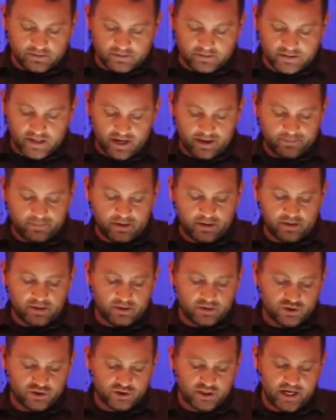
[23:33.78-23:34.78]

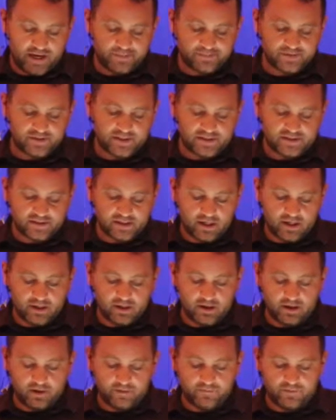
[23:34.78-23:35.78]
Simon, James the
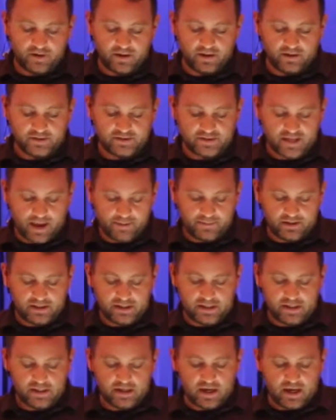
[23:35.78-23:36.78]
son of
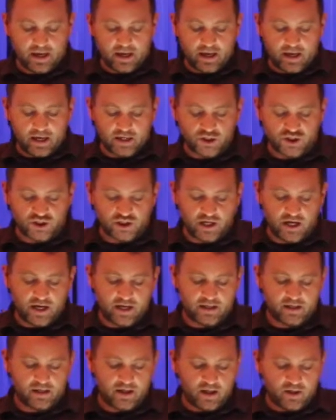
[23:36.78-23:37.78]
Zebedee, and
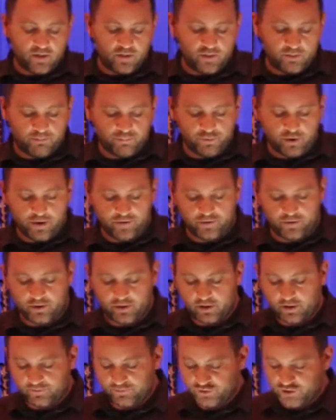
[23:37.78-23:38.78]
John the brother
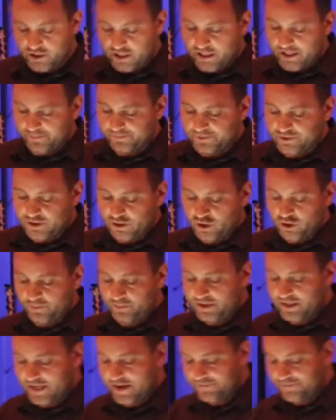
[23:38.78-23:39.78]
of James, to whom
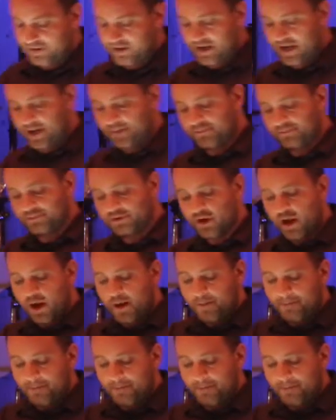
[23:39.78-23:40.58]
he gave the names